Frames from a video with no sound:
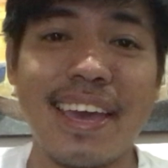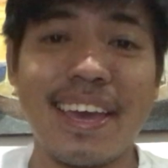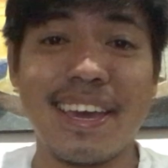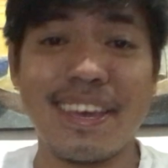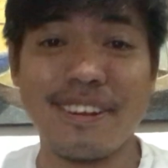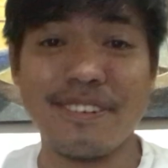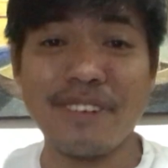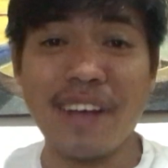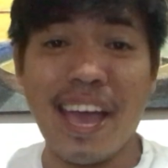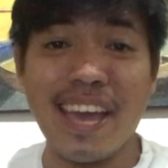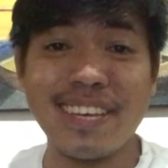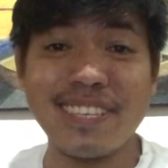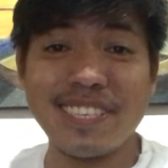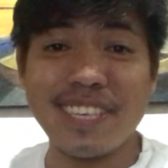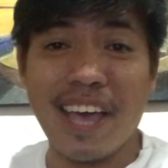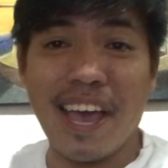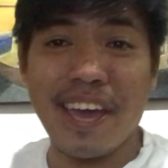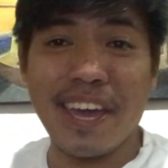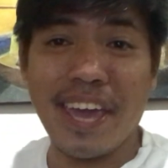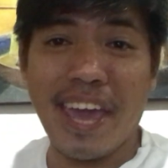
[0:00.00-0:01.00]
Hello
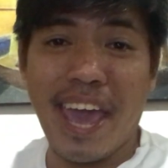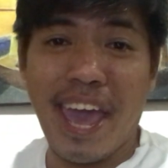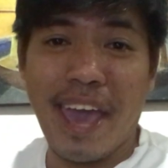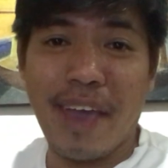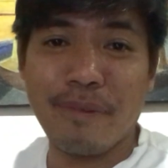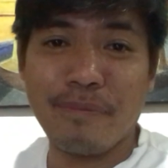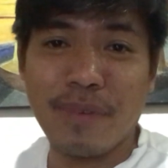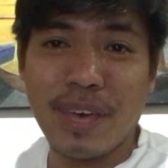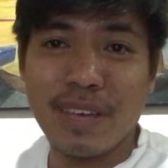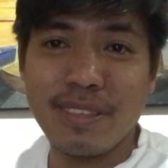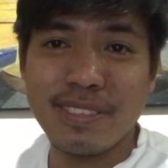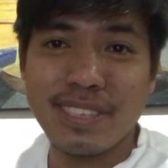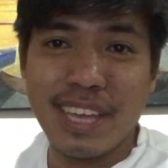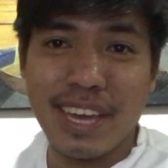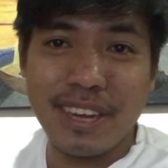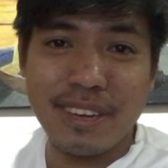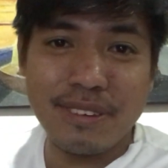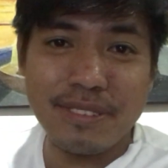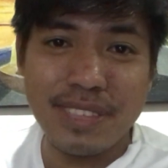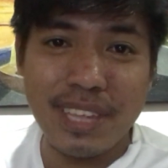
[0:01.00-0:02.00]
guys, I am
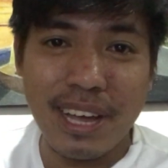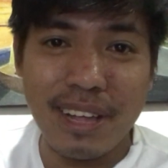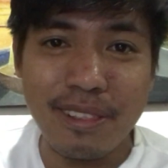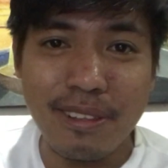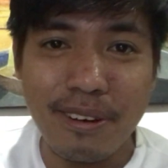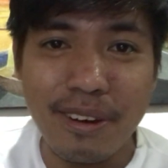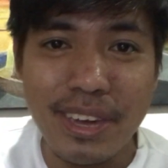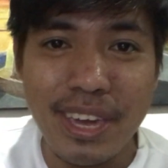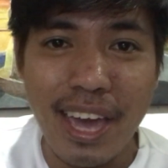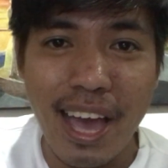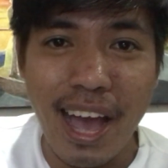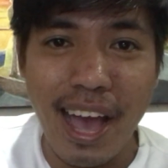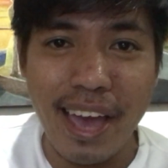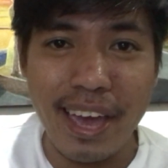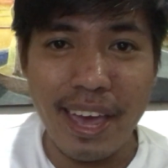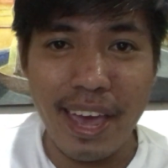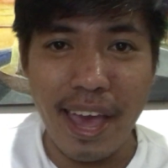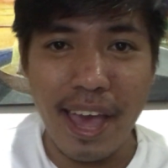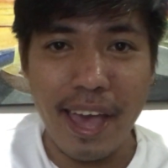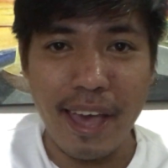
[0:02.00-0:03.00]
Deo Deloy.
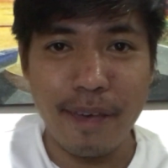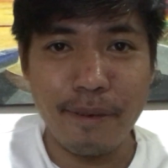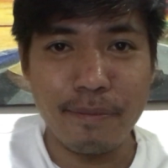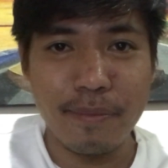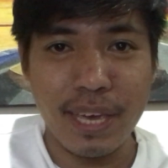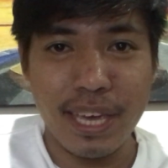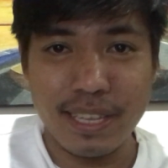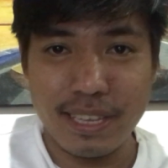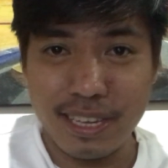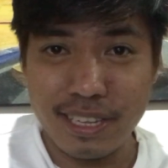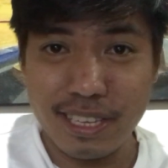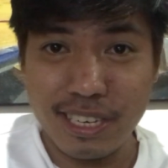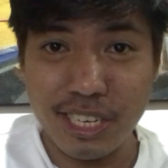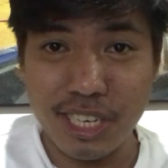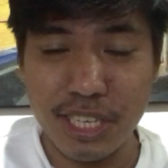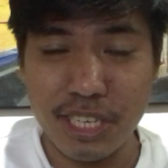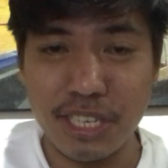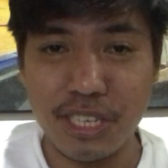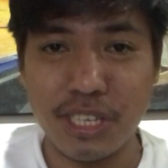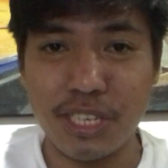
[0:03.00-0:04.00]
I am an
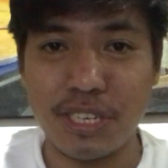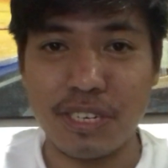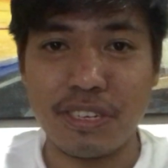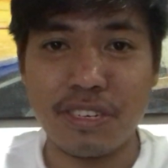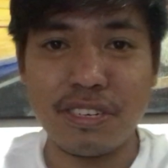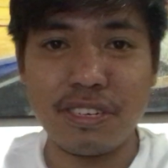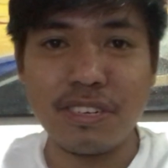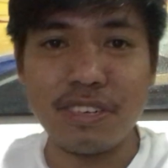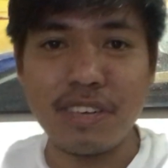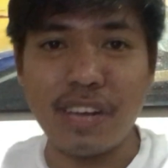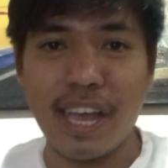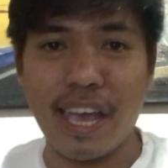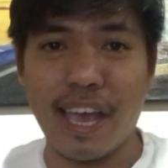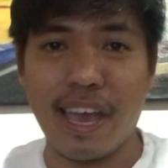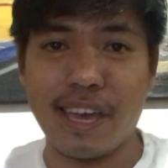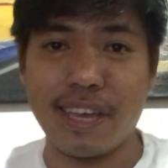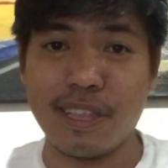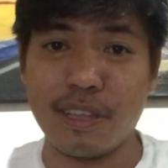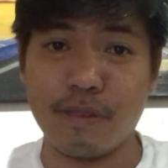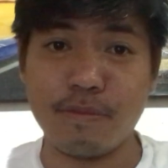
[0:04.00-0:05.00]
English teacher.
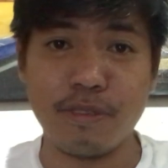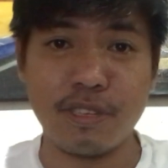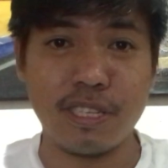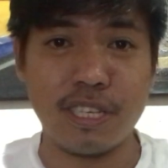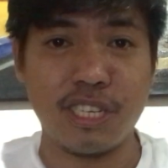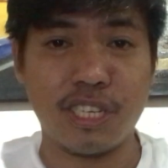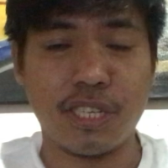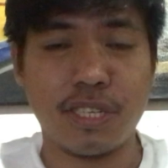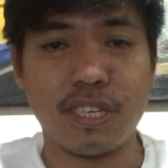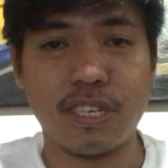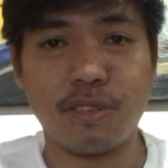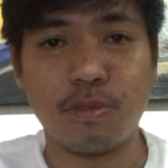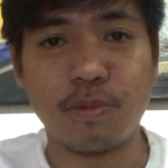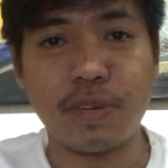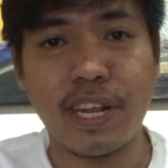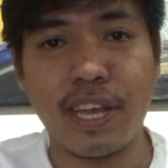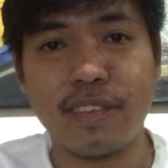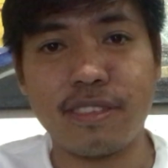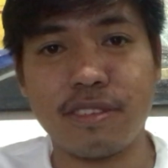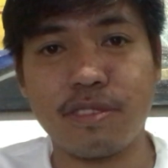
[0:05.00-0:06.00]
I love to teach things
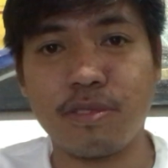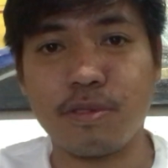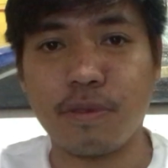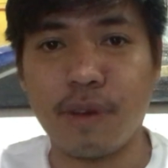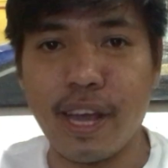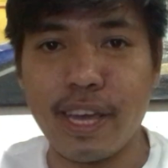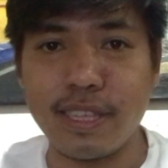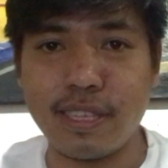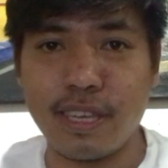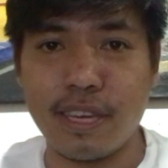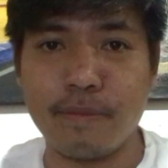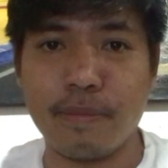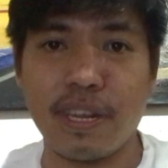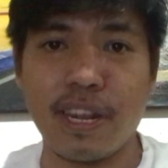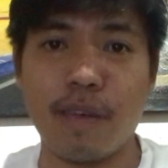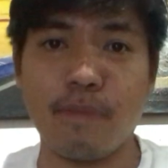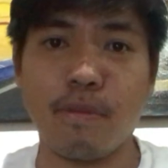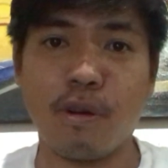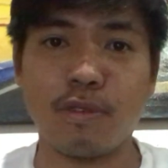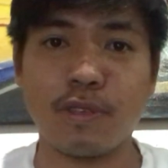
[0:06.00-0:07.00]
related to writing,
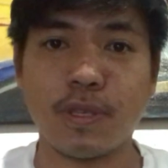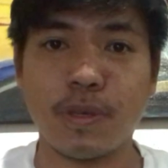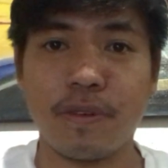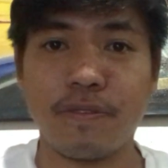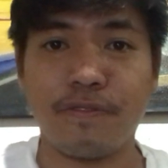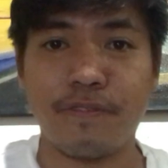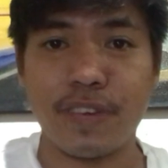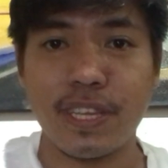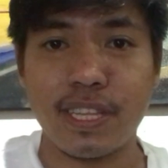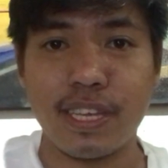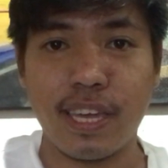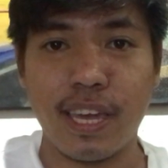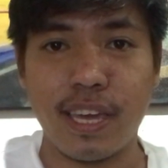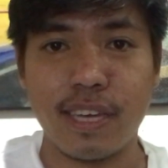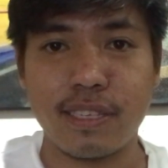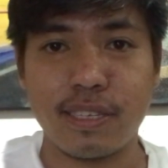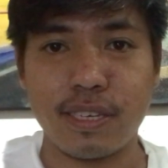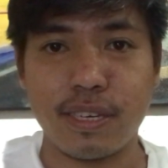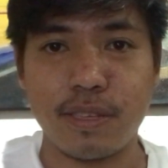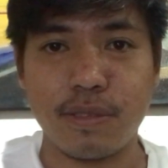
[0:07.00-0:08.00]
but I'm also
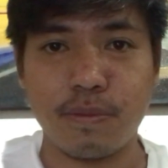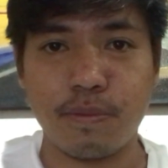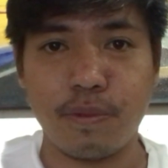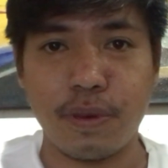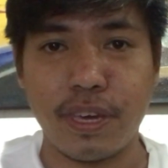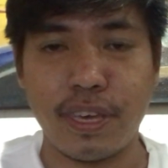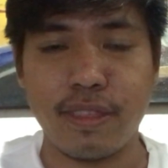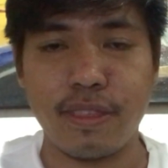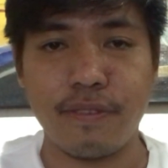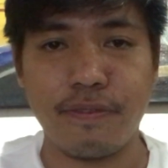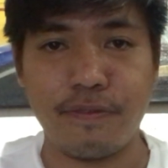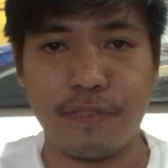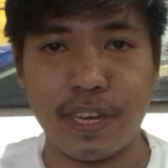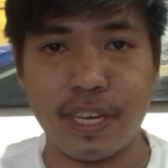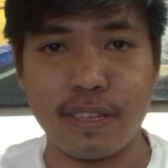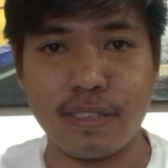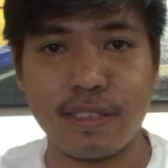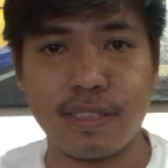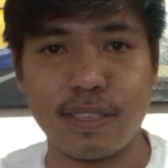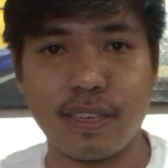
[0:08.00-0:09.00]
affiliated with the
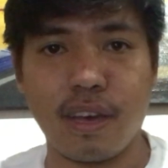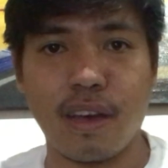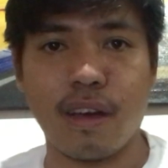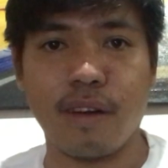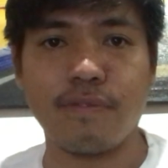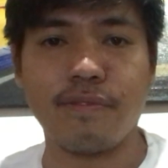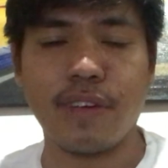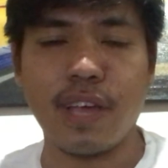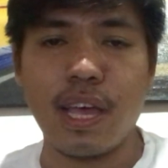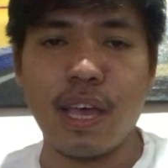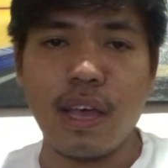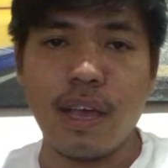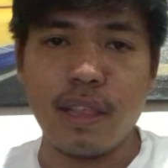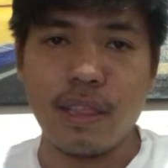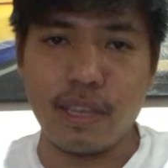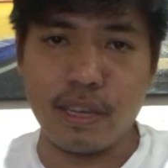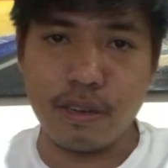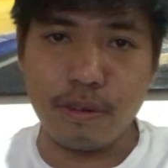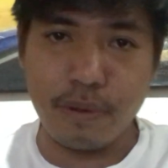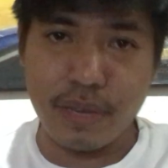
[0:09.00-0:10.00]
fields of
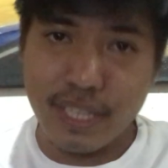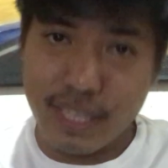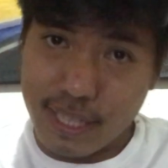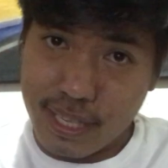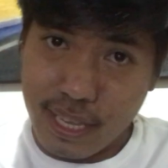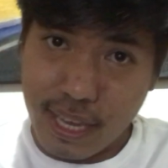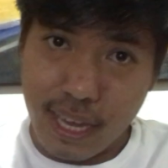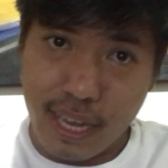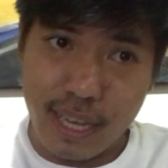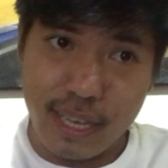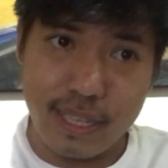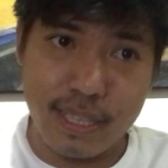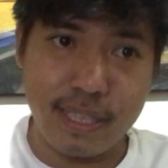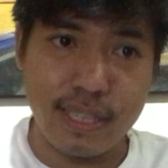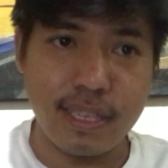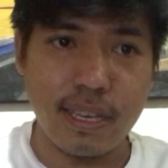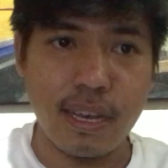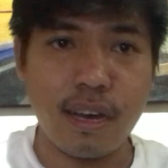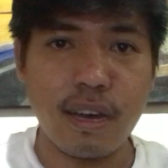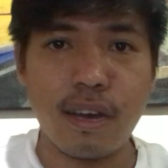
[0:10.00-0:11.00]

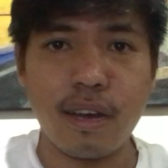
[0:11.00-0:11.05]
linguistics,